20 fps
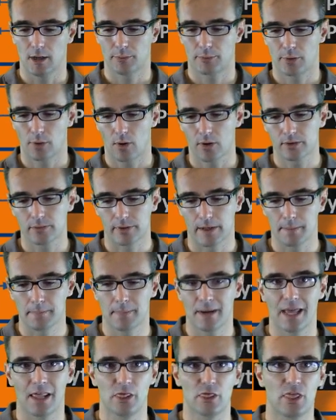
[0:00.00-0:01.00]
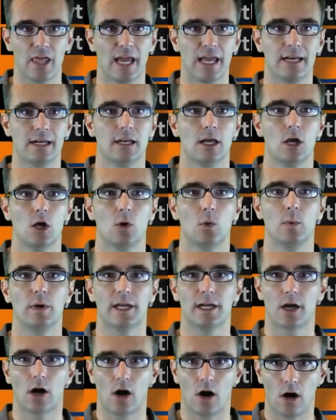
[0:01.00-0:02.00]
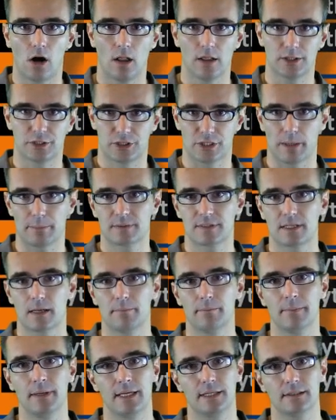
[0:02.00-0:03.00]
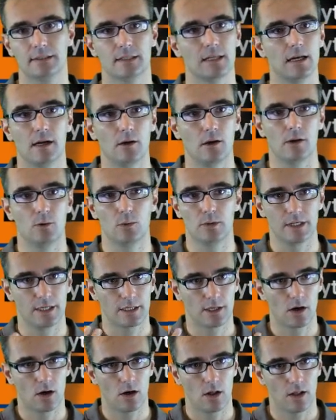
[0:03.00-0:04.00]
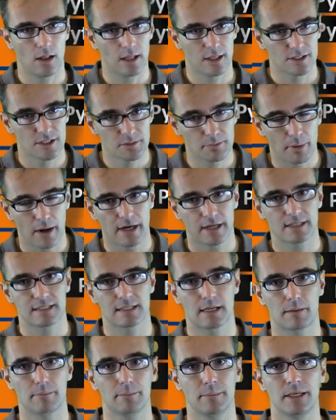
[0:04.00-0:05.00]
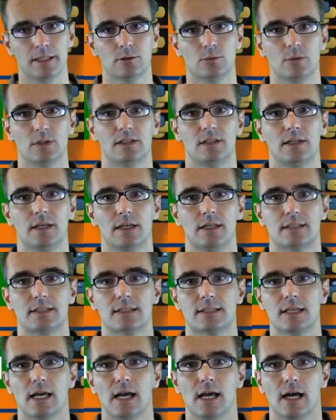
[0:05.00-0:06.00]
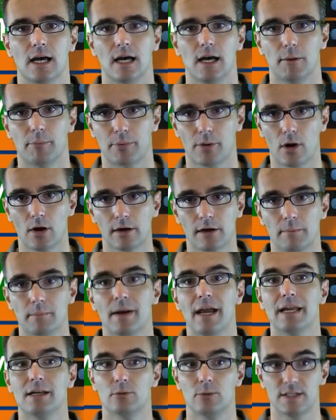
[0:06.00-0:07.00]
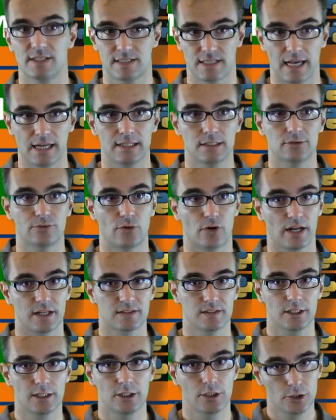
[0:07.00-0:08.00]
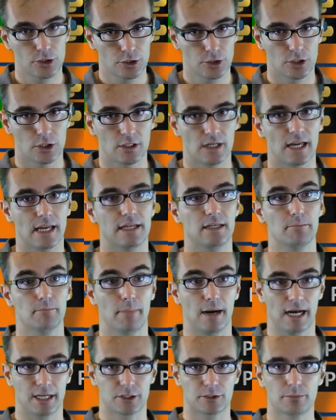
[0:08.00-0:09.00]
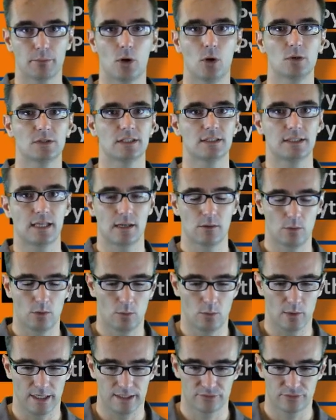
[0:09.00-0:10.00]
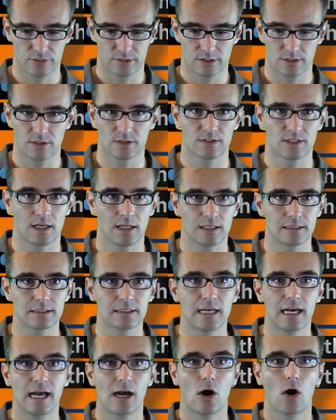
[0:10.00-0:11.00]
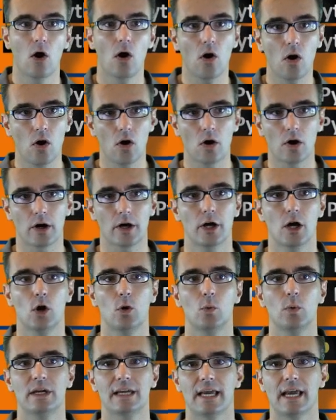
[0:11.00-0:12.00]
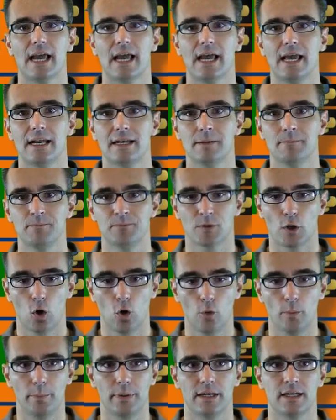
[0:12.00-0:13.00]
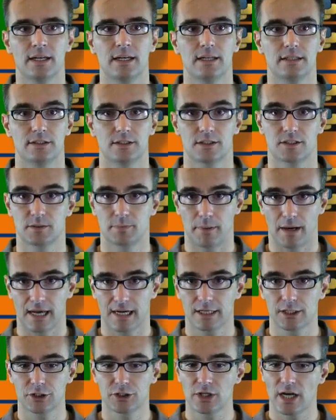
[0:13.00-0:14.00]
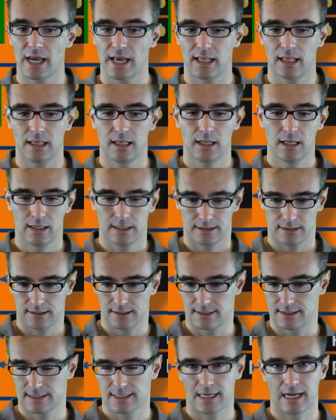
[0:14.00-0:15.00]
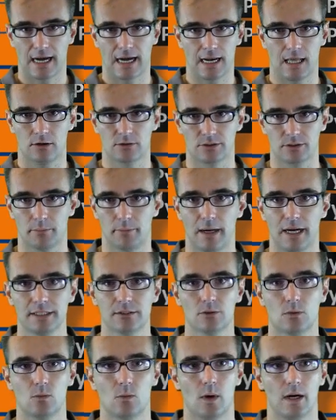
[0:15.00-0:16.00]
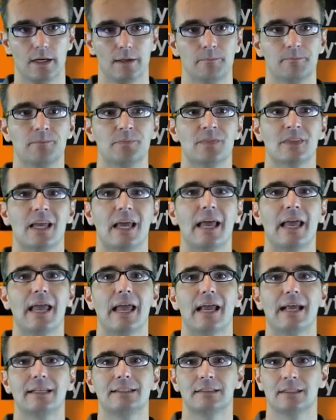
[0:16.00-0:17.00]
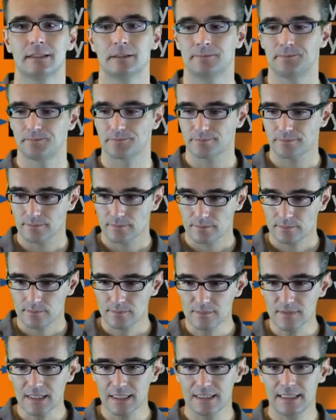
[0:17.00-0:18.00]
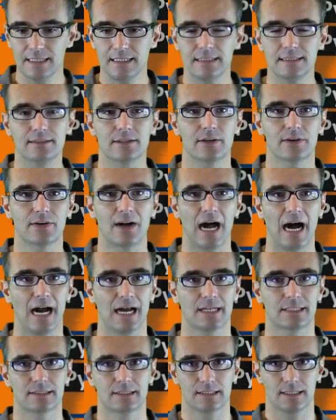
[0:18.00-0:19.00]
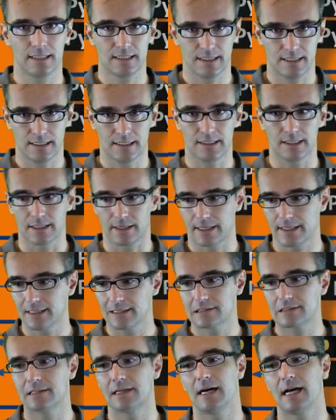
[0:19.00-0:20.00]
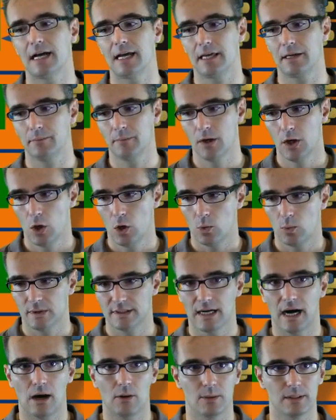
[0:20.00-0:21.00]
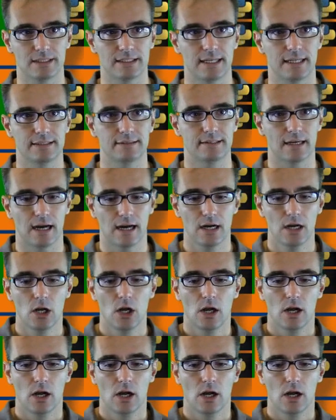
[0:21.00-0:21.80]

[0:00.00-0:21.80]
program, and then we call job submit, we call Spark submit with this program, and we send it for execution in batch mode, and then we wait for the result. Or we can open the Spark shell, the Scala or the Python one, and interact in real time with our data